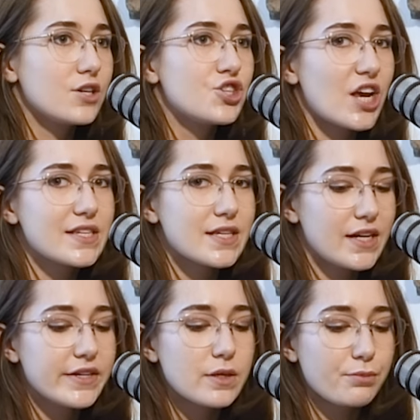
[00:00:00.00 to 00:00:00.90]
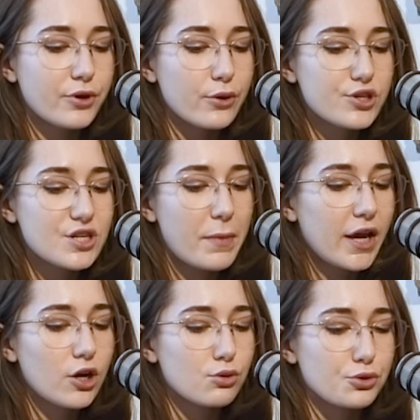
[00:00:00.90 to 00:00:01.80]
Jason is approached by
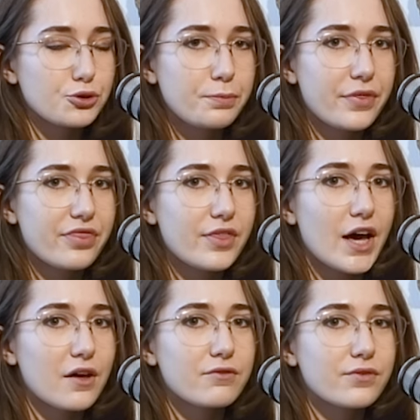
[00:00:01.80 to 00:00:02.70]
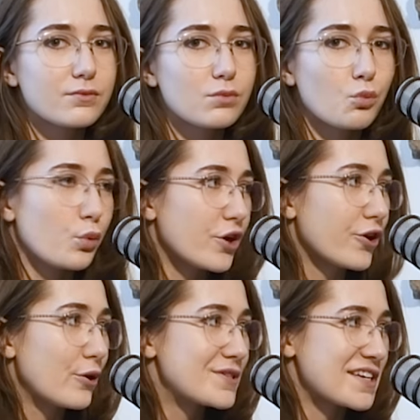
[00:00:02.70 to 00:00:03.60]
a group of
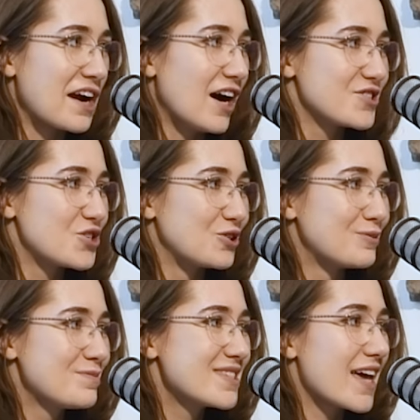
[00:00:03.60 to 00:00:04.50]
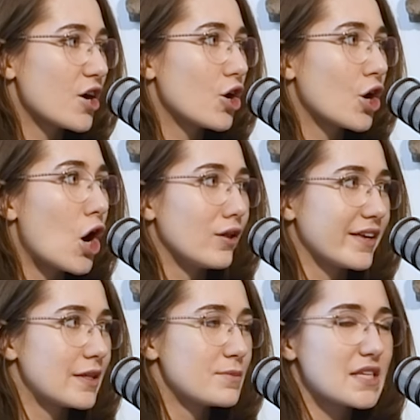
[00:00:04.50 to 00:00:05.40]
weirdos in costumes that are
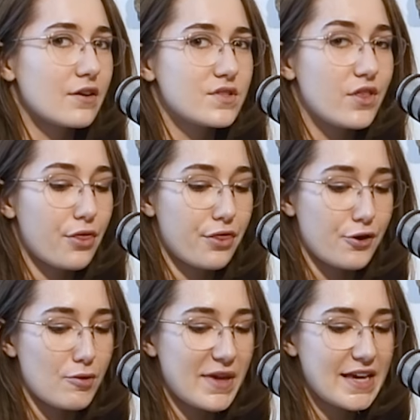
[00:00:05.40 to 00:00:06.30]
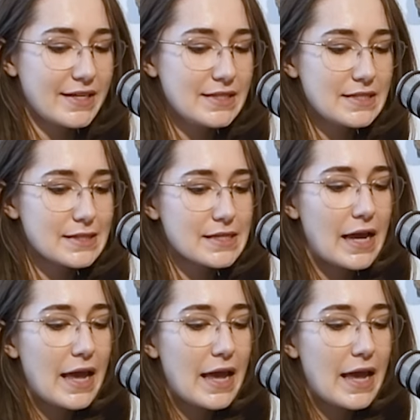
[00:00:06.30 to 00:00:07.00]
calling themselves the Thermians.